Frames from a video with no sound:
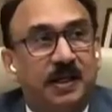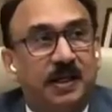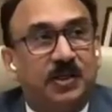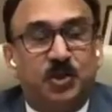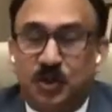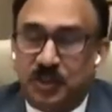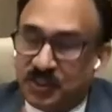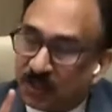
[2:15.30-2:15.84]

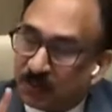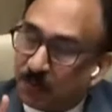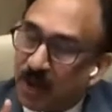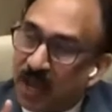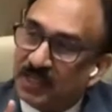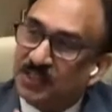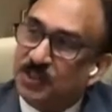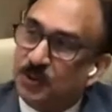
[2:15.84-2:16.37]
it shouldn't
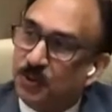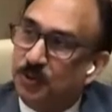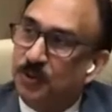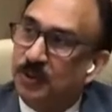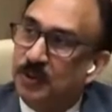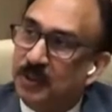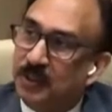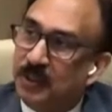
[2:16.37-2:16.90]
surprise you
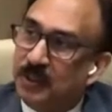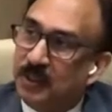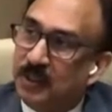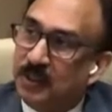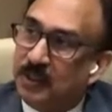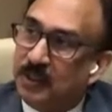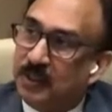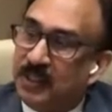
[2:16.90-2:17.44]

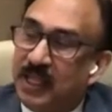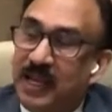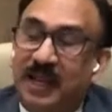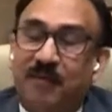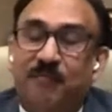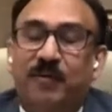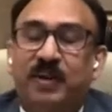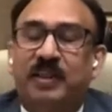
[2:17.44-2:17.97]
that
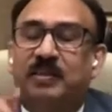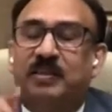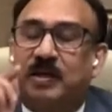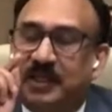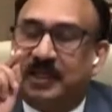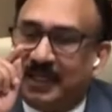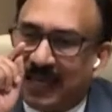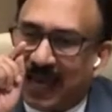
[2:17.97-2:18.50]
every
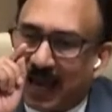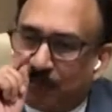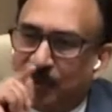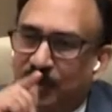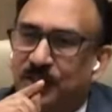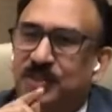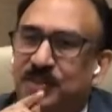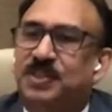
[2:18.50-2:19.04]
30
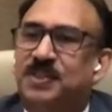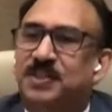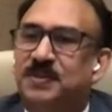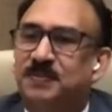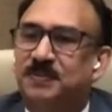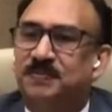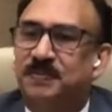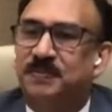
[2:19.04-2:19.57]

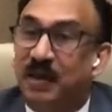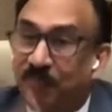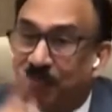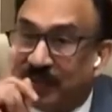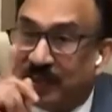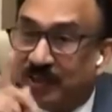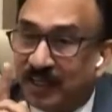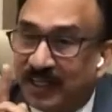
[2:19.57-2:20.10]
hours
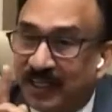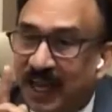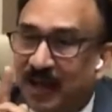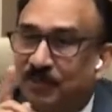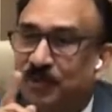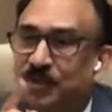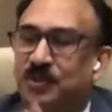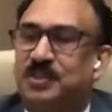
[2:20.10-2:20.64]

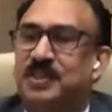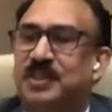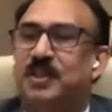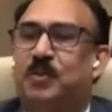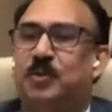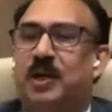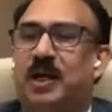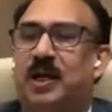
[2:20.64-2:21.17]

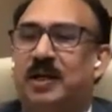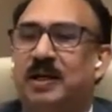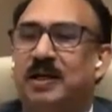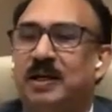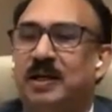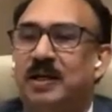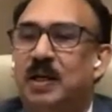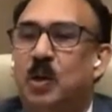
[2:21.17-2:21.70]
in the world,
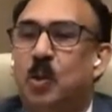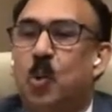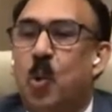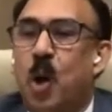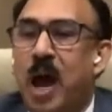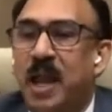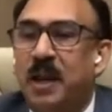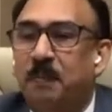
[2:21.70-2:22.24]

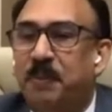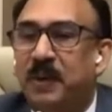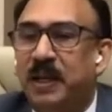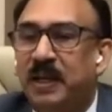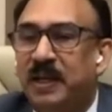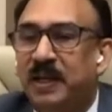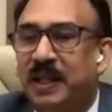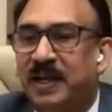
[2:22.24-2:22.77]
1
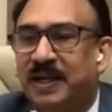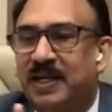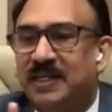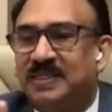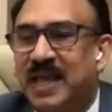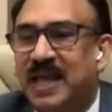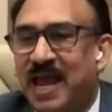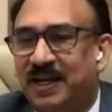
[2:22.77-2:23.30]
billionaire
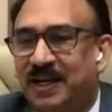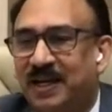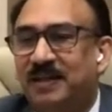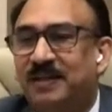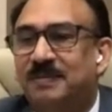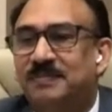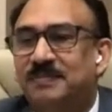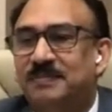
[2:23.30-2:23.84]
gets added